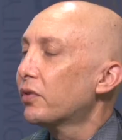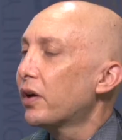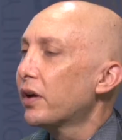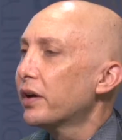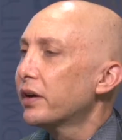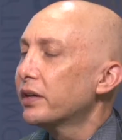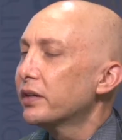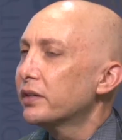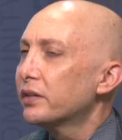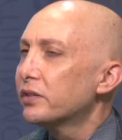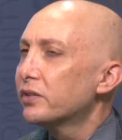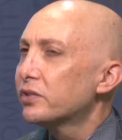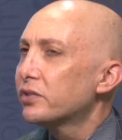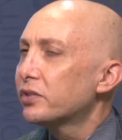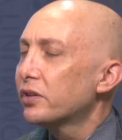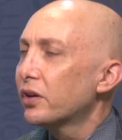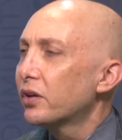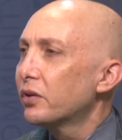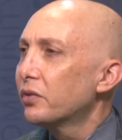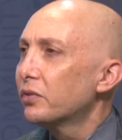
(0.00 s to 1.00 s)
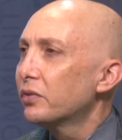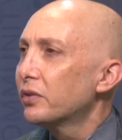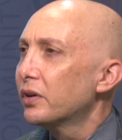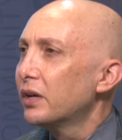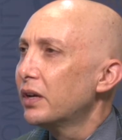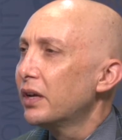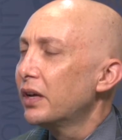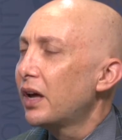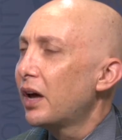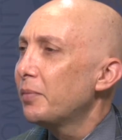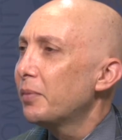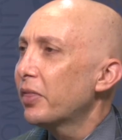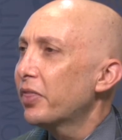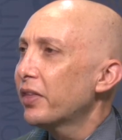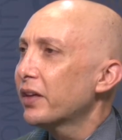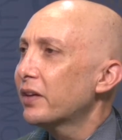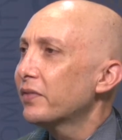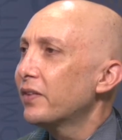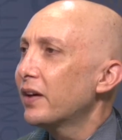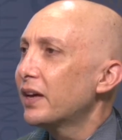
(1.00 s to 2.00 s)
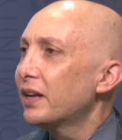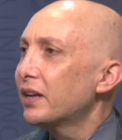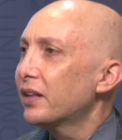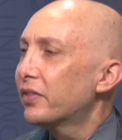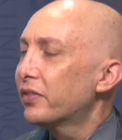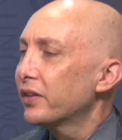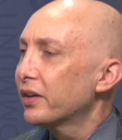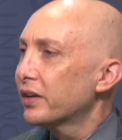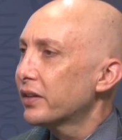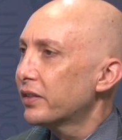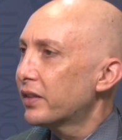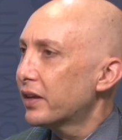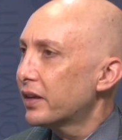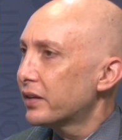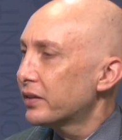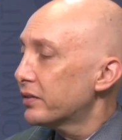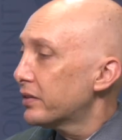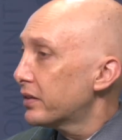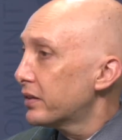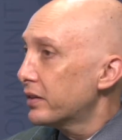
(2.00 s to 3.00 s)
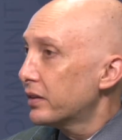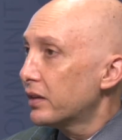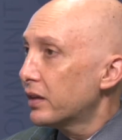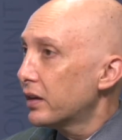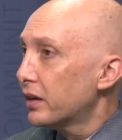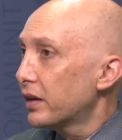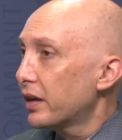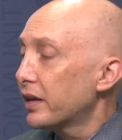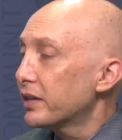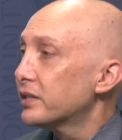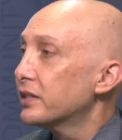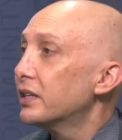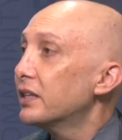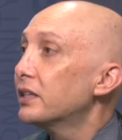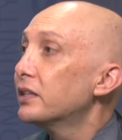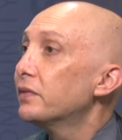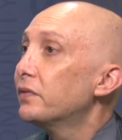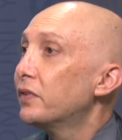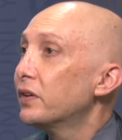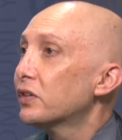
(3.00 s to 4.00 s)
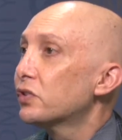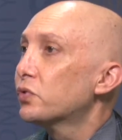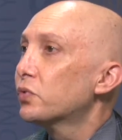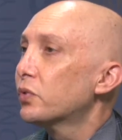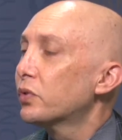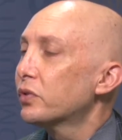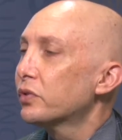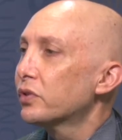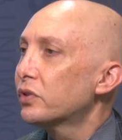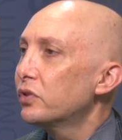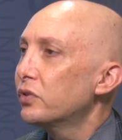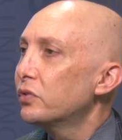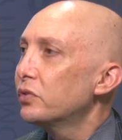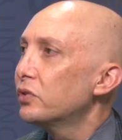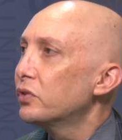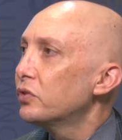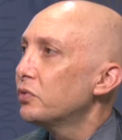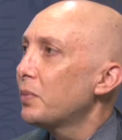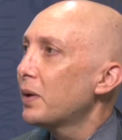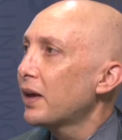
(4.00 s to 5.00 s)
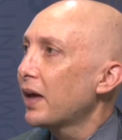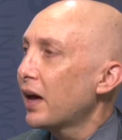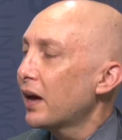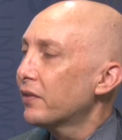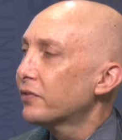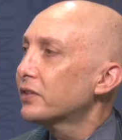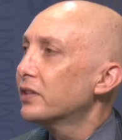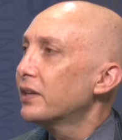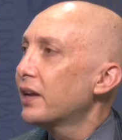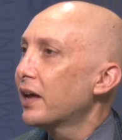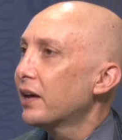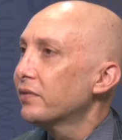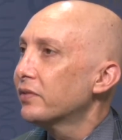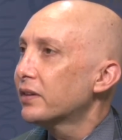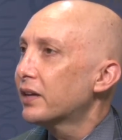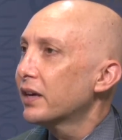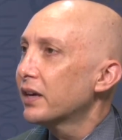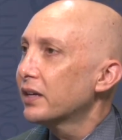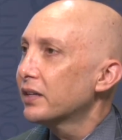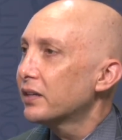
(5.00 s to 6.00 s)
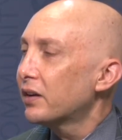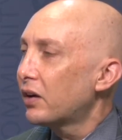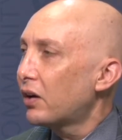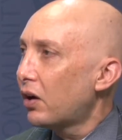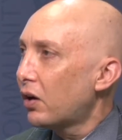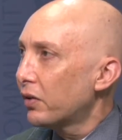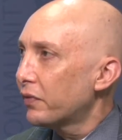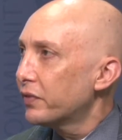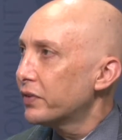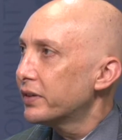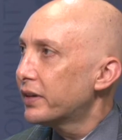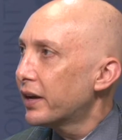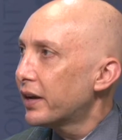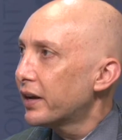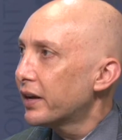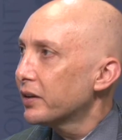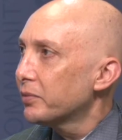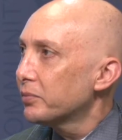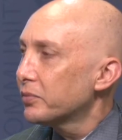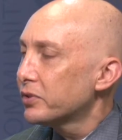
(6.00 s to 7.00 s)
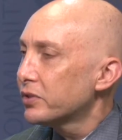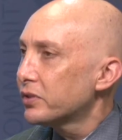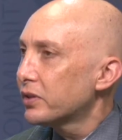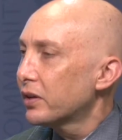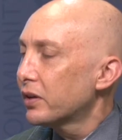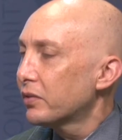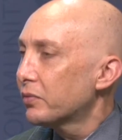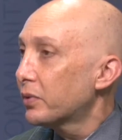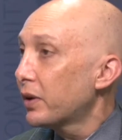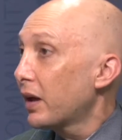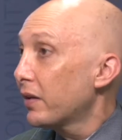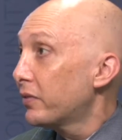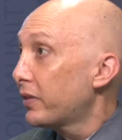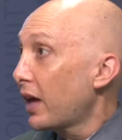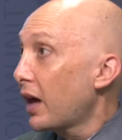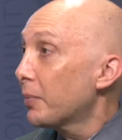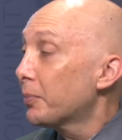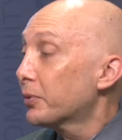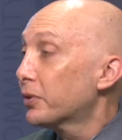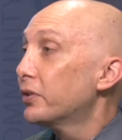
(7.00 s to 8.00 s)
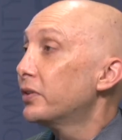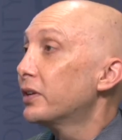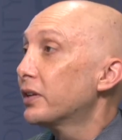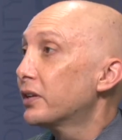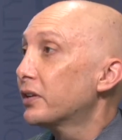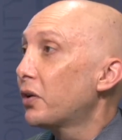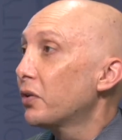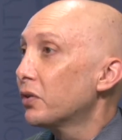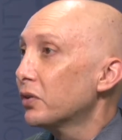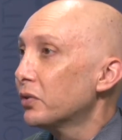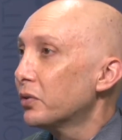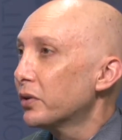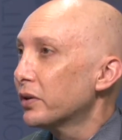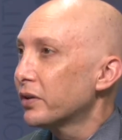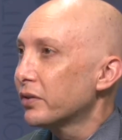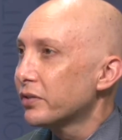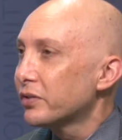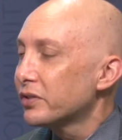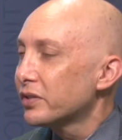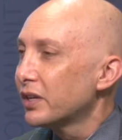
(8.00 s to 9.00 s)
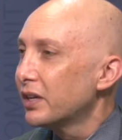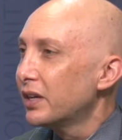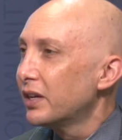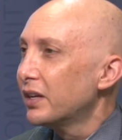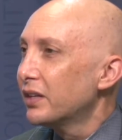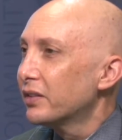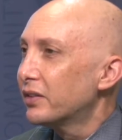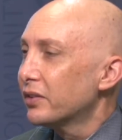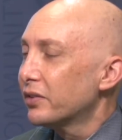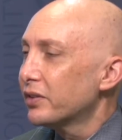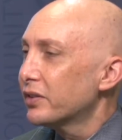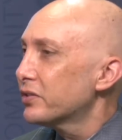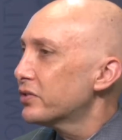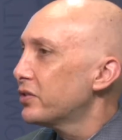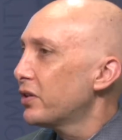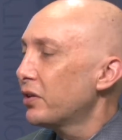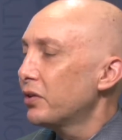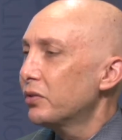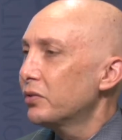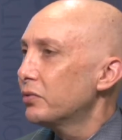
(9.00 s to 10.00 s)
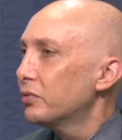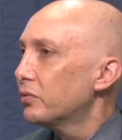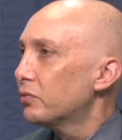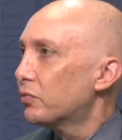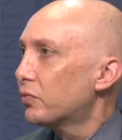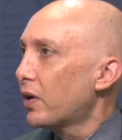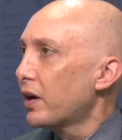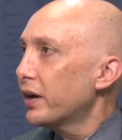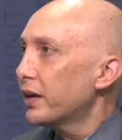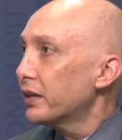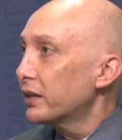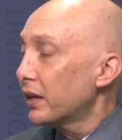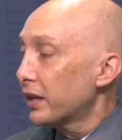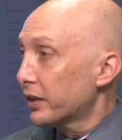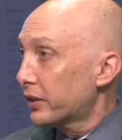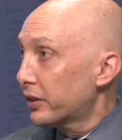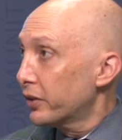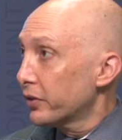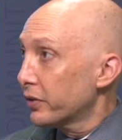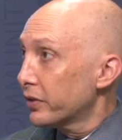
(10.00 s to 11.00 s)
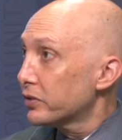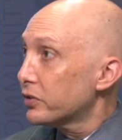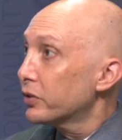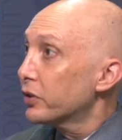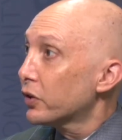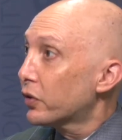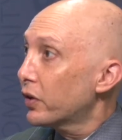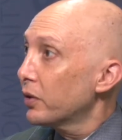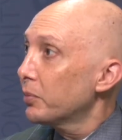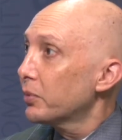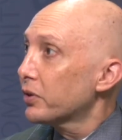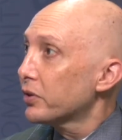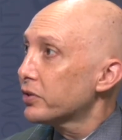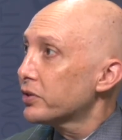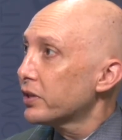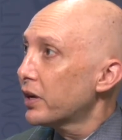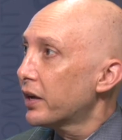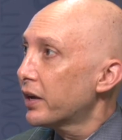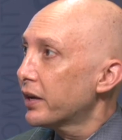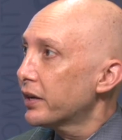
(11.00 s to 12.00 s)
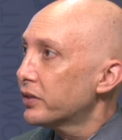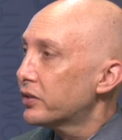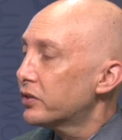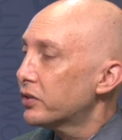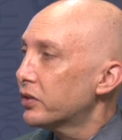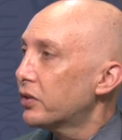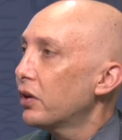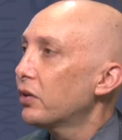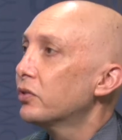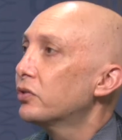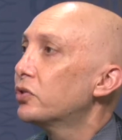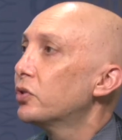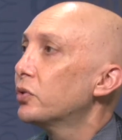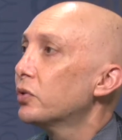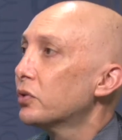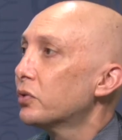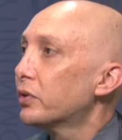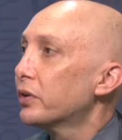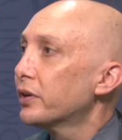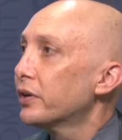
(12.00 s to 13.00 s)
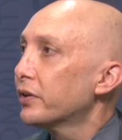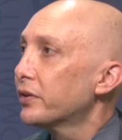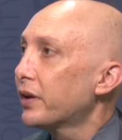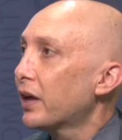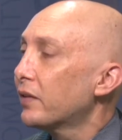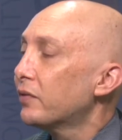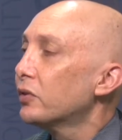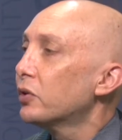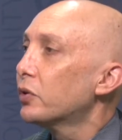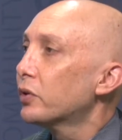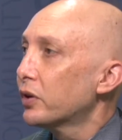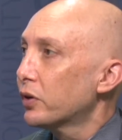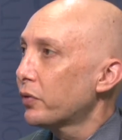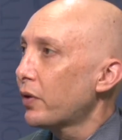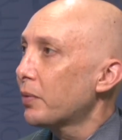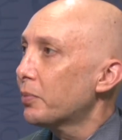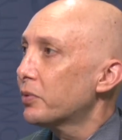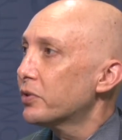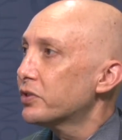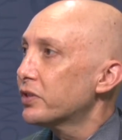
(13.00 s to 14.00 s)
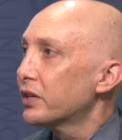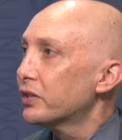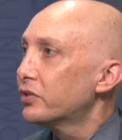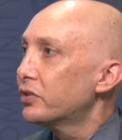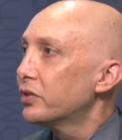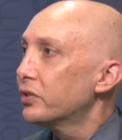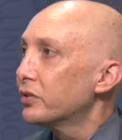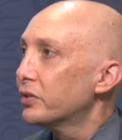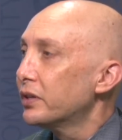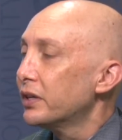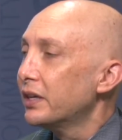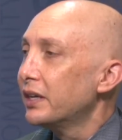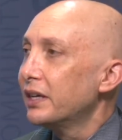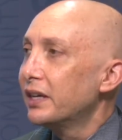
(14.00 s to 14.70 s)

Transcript: Right. So, I mean, think of anything that uh, as an individual you, you may have to navigate. Oftentimes, uh, we have the opportunity to go to lawyers. There is no right, like there is on the criminal side, to go to a lawyer and have a lawyer represent you